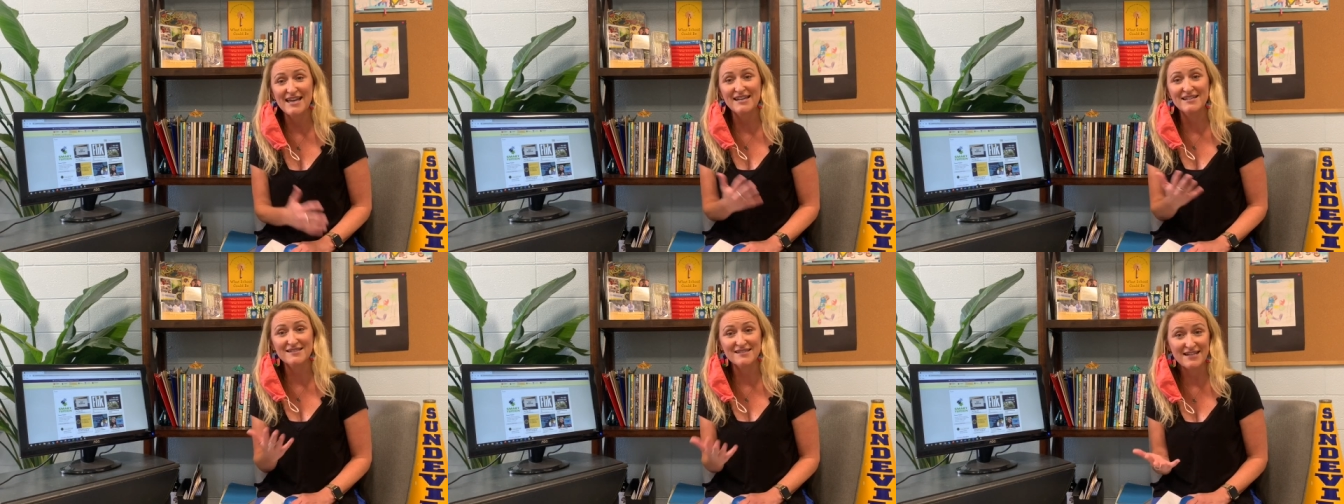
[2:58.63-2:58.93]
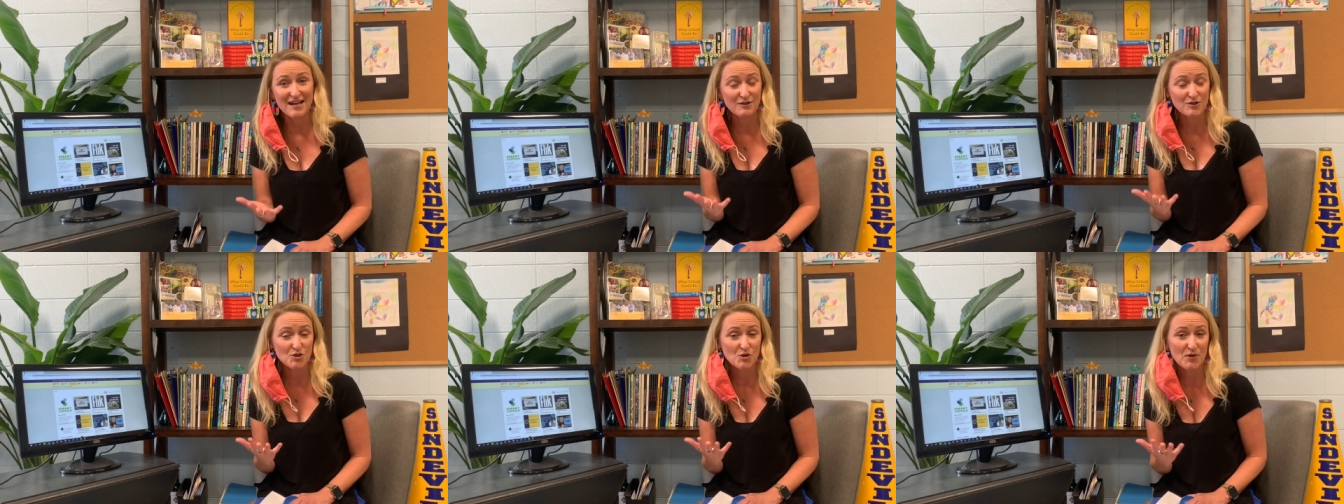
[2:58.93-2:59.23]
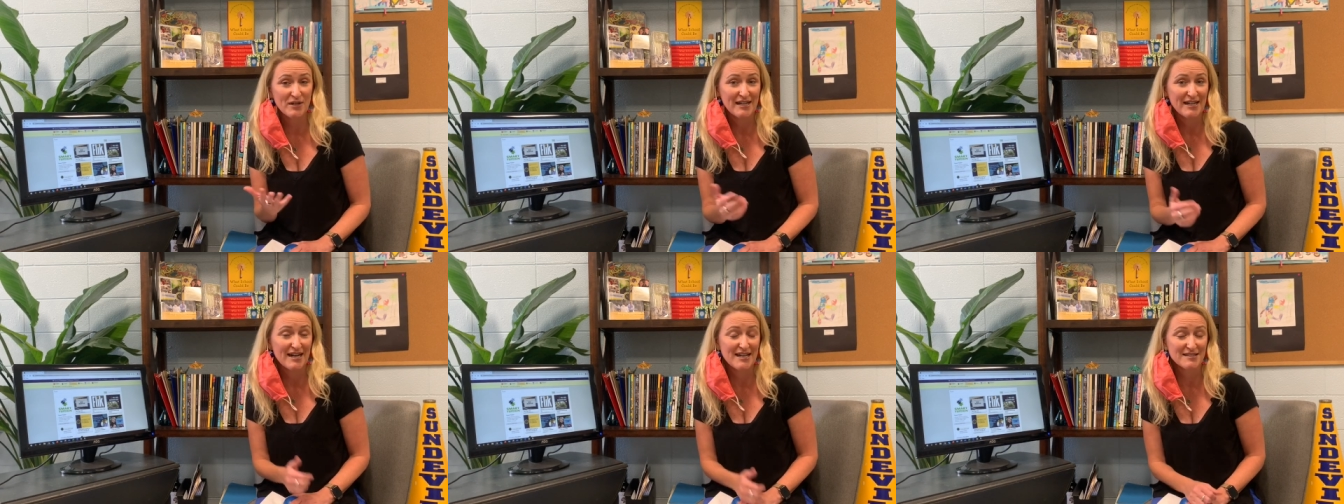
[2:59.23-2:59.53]
and is now
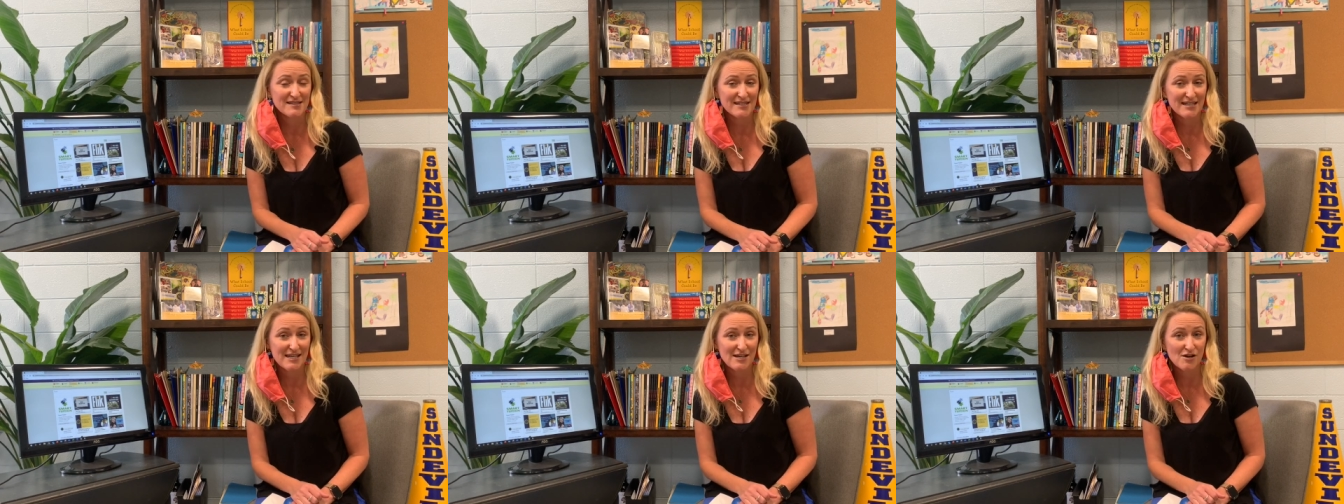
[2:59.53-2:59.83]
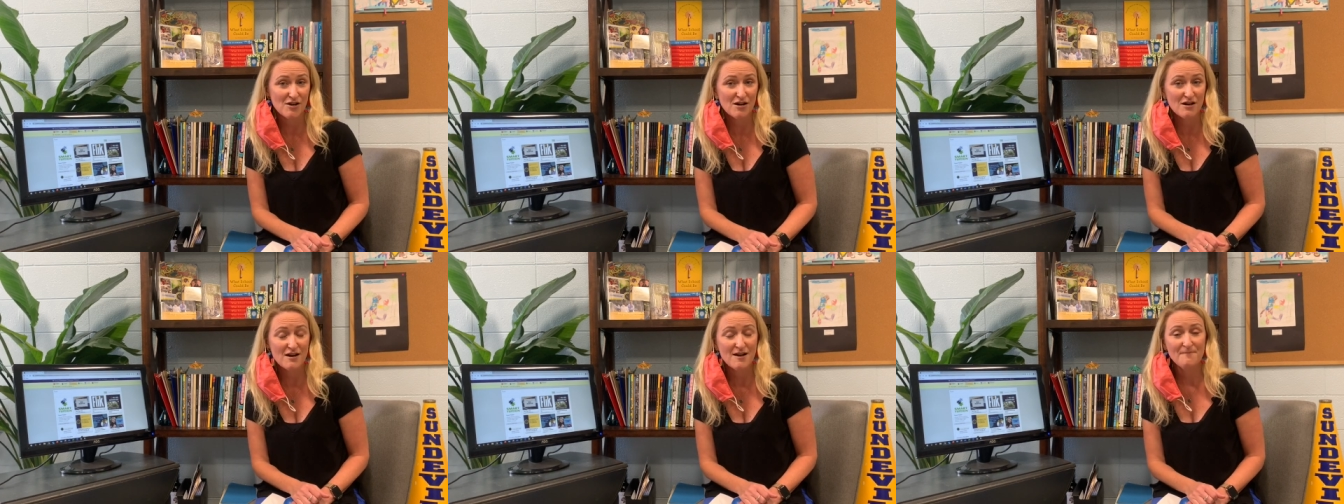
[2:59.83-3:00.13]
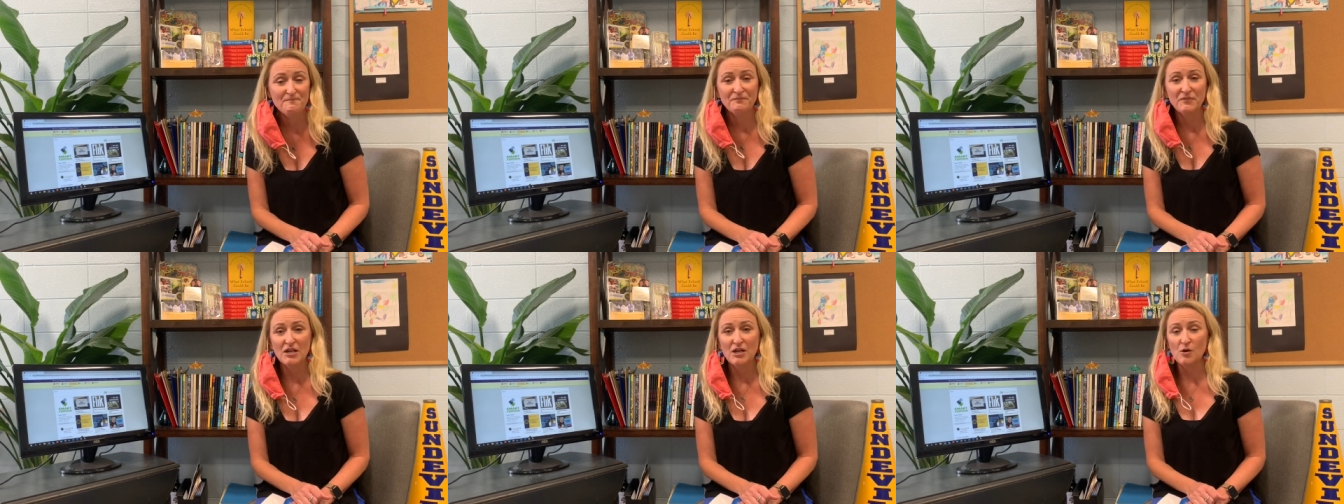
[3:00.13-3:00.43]
joining us here
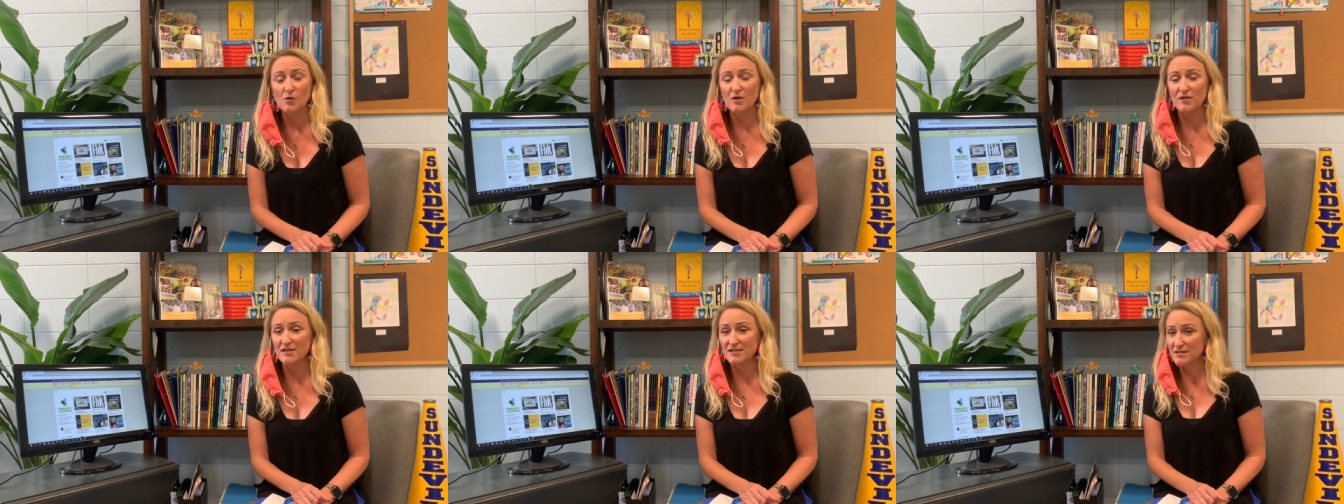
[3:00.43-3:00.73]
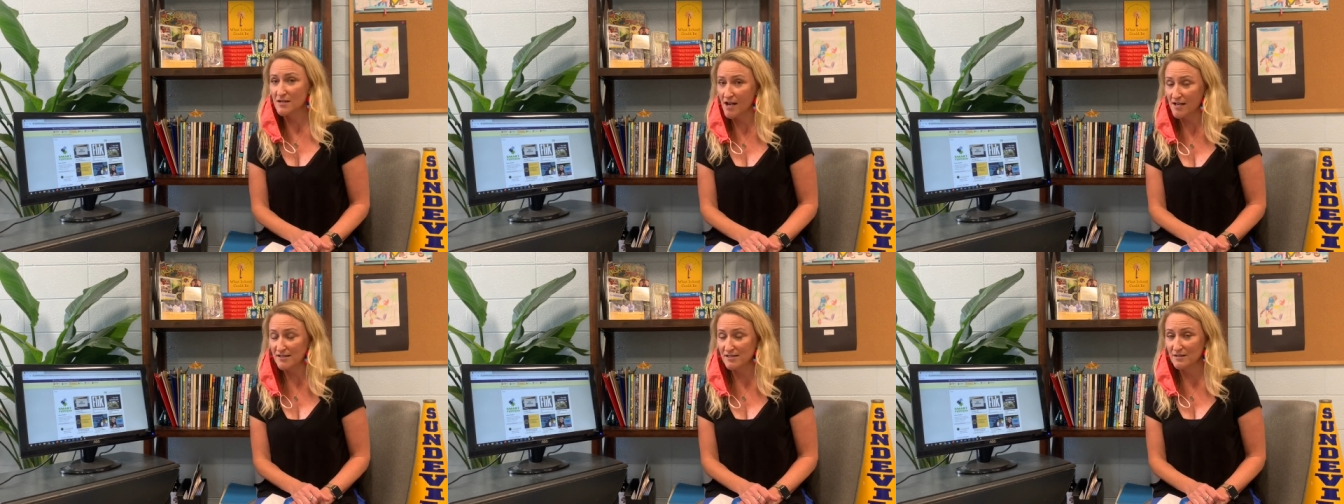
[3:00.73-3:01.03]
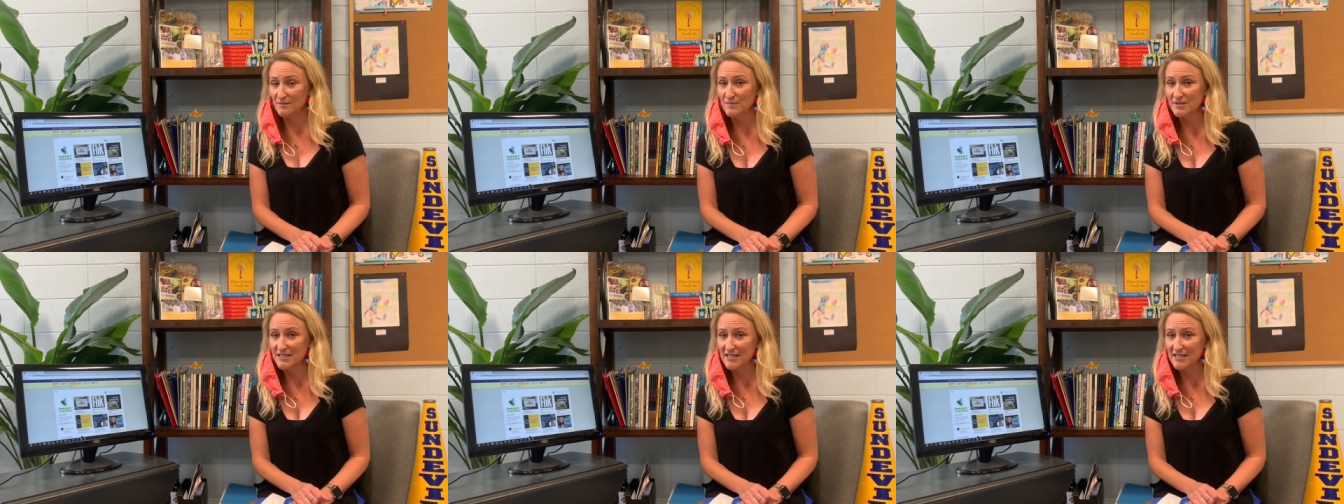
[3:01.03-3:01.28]
with his awesome